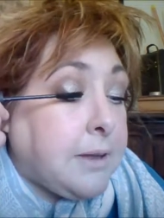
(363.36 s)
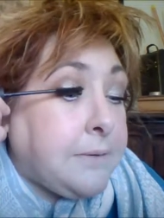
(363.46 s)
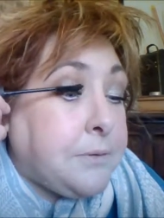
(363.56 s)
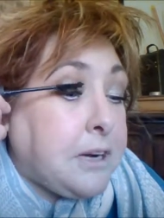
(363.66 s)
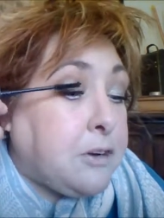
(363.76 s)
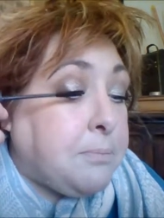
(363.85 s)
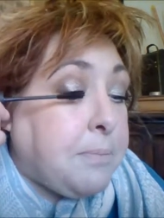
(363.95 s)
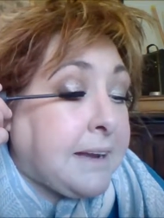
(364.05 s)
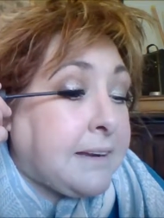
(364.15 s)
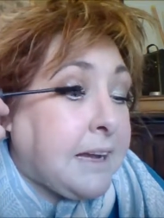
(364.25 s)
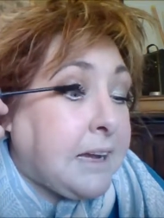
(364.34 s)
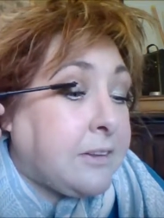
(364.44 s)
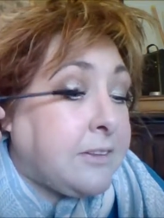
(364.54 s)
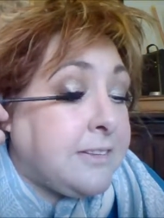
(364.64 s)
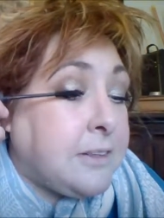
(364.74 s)
And then when I look back now, I
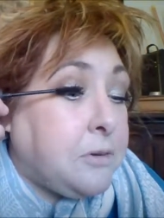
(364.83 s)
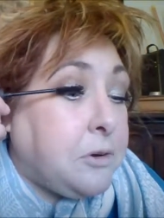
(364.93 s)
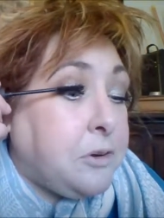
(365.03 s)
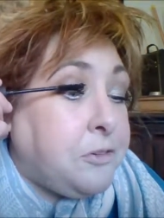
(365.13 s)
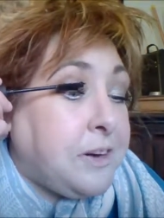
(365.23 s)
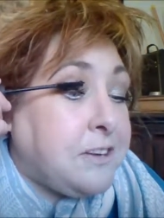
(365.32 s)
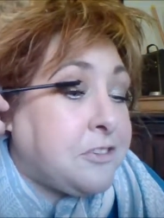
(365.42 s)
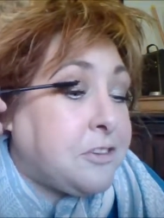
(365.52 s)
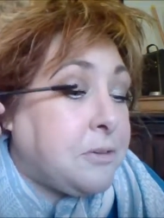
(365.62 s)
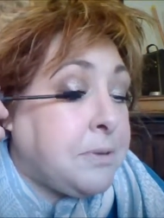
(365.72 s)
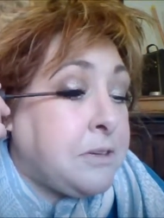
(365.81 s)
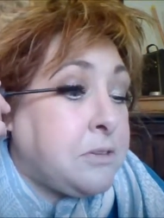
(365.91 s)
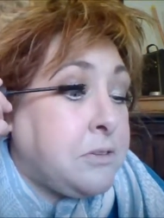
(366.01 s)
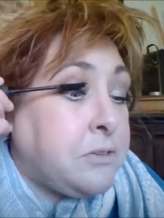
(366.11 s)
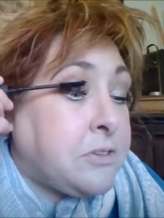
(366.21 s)
think they were horrendous compared to
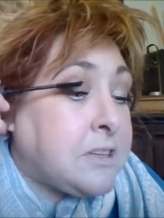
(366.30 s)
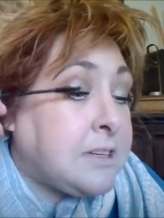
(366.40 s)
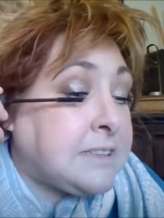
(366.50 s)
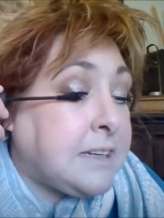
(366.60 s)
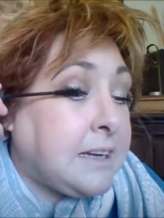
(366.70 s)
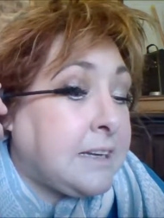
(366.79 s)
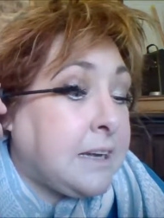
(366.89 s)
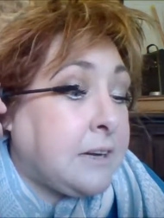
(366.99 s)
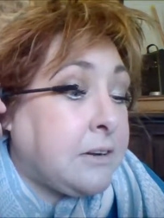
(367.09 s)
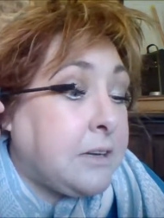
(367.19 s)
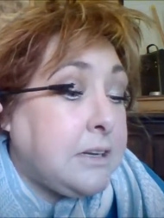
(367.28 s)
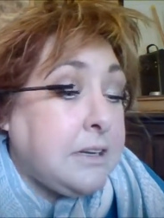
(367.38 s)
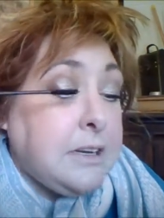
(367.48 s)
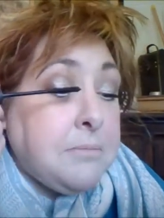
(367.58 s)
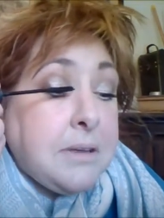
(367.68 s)
the results I get now.
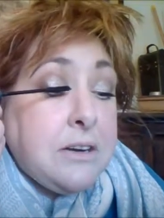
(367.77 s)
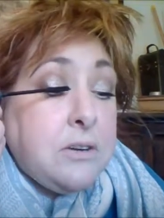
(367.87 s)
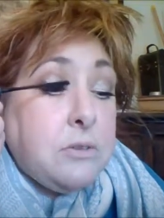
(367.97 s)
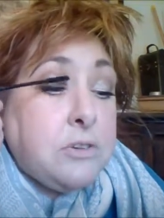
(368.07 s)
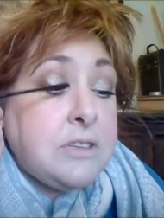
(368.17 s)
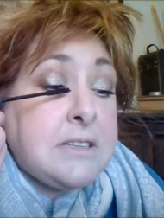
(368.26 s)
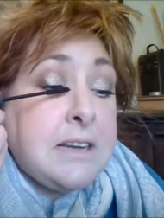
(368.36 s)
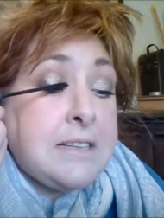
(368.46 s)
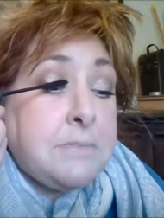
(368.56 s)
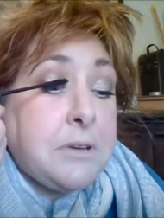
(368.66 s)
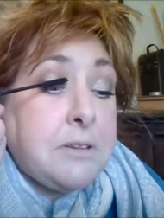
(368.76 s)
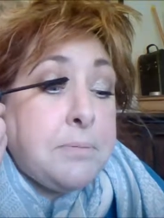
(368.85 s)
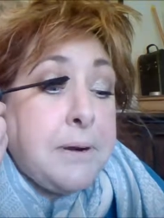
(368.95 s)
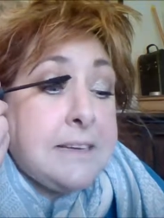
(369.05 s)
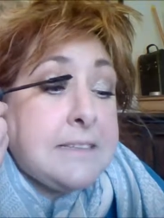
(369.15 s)
But it all just takes a bit of
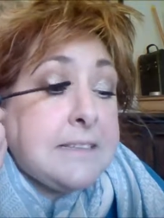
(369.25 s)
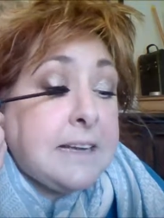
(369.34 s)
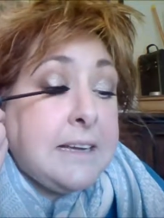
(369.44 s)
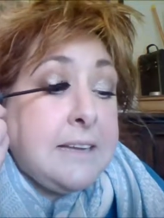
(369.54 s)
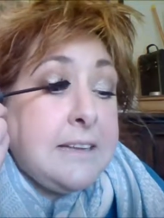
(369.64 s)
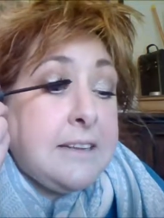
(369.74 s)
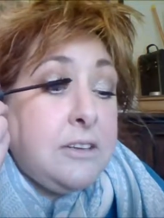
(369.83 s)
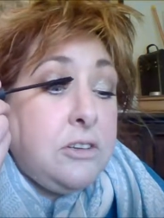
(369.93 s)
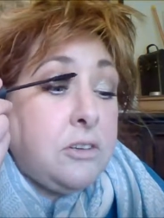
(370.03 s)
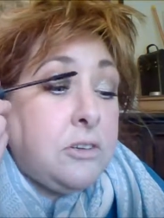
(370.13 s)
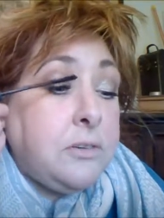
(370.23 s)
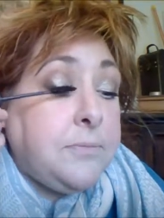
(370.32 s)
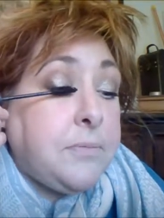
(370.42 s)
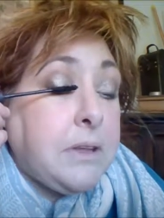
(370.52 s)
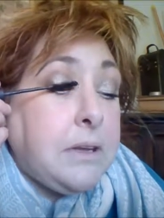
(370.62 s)
practice, like anything new.
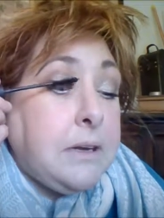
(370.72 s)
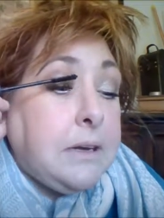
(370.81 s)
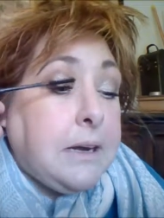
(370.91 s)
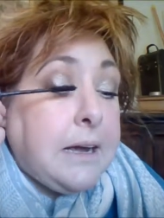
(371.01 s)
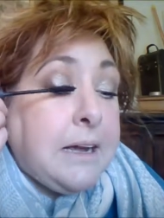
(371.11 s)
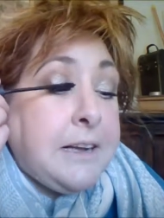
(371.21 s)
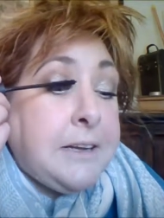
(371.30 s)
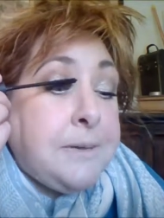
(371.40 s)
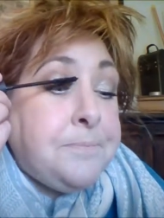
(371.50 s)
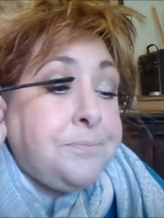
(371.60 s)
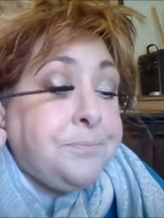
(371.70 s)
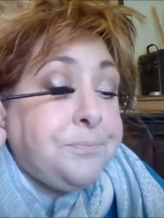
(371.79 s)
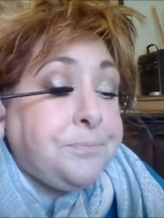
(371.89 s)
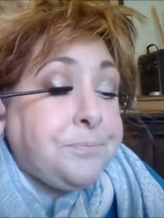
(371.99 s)
Um,